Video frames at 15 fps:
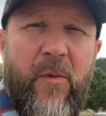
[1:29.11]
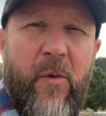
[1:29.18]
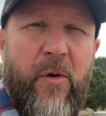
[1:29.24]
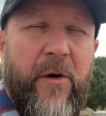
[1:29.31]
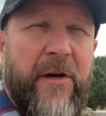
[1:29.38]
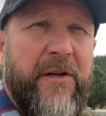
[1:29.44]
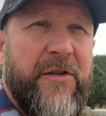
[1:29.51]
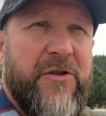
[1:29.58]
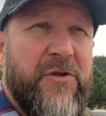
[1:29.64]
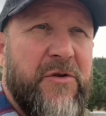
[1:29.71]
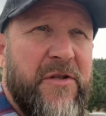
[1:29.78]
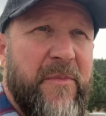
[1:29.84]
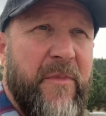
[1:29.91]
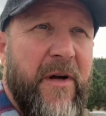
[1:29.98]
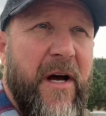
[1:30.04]
We're going to
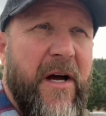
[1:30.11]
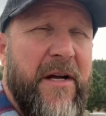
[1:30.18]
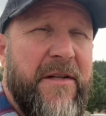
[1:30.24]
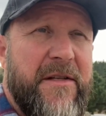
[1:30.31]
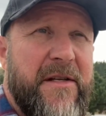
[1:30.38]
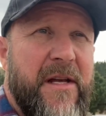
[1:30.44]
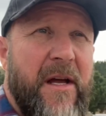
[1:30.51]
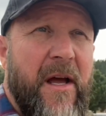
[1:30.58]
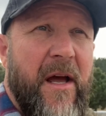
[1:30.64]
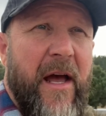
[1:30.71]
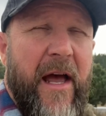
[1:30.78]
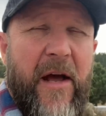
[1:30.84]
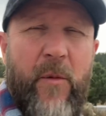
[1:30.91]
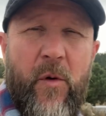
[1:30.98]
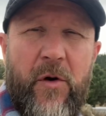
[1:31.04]
shoot some guns,
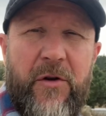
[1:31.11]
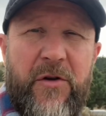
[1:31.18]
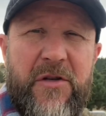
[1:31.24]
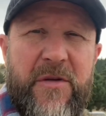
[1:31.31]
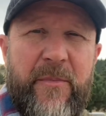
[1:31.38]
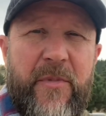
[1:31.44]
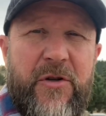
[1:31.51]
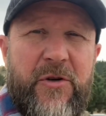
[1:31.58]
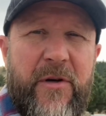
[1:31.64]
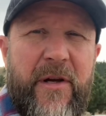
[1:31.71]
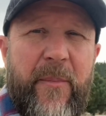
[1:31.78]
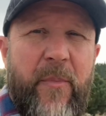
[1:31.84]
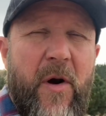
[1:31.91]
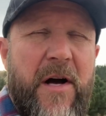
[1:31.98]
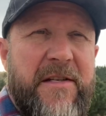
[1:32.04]
and we're going to do some butchering
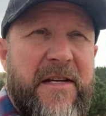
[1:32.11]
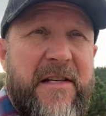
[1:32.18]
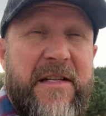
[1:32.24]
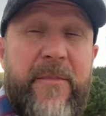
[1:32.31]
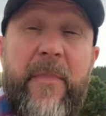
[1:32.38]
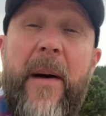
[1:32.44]
and processing.